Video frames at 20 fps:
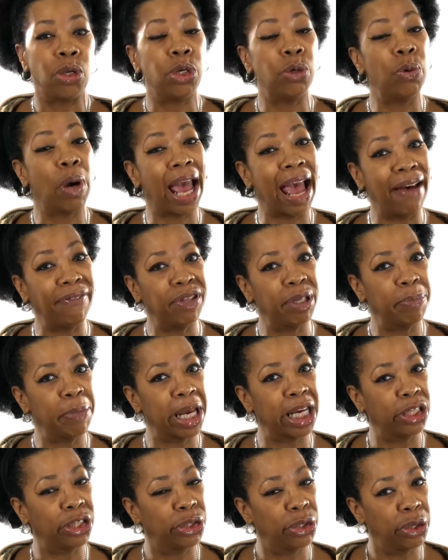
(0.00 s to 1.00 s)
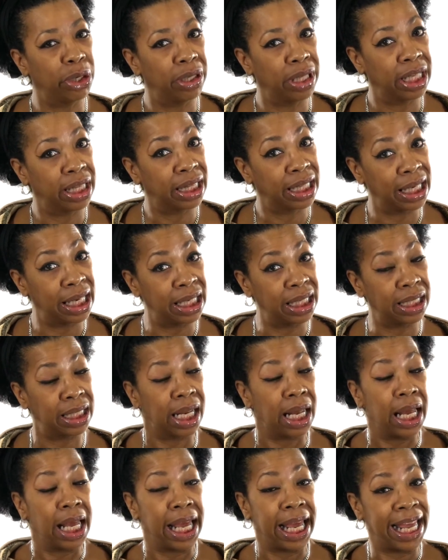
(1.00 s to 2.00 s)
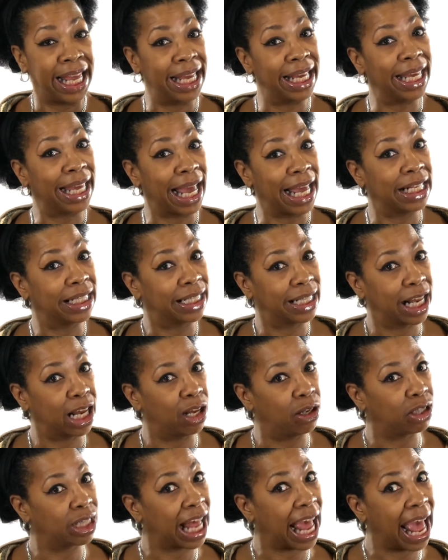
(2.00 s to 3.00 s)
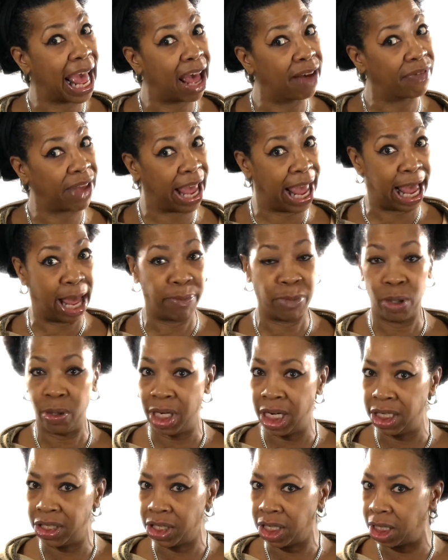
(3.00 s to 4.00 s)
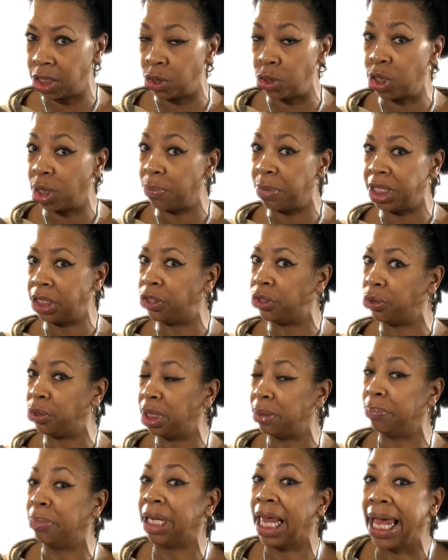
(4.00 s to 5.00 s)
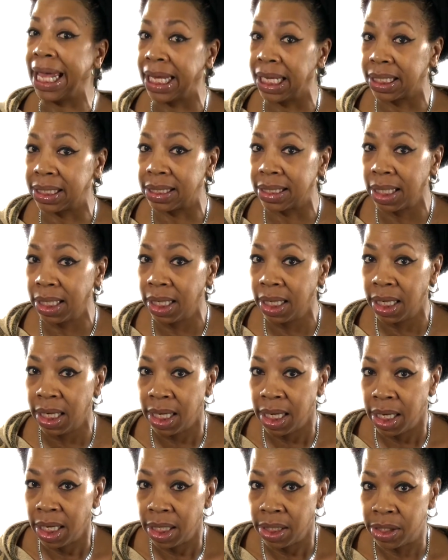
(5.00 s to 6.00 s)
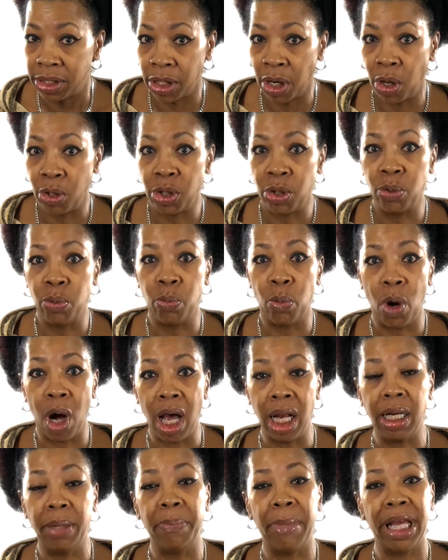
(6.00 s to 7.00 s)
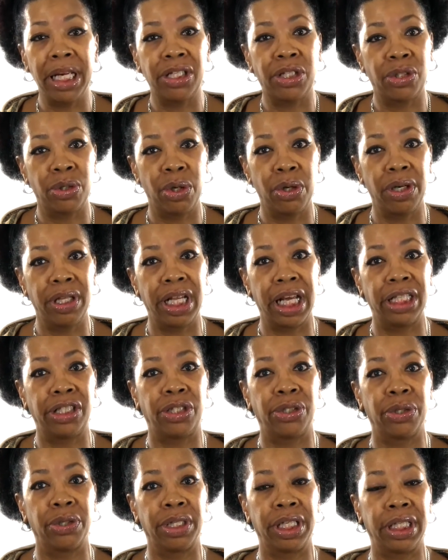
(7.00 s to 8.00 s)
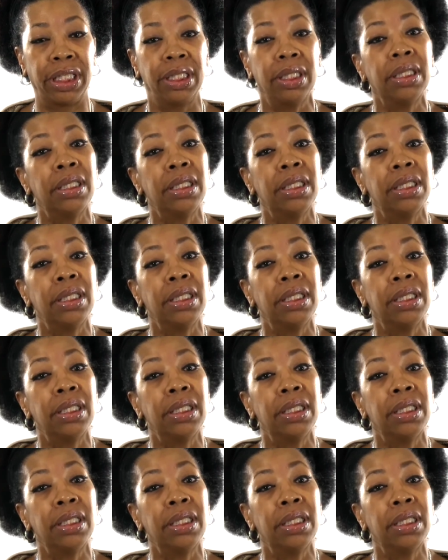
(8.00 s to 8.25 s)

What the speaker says: you have to make sure that these NK cells have ammunition. You could be shooting blanks. So you want to make sure that you're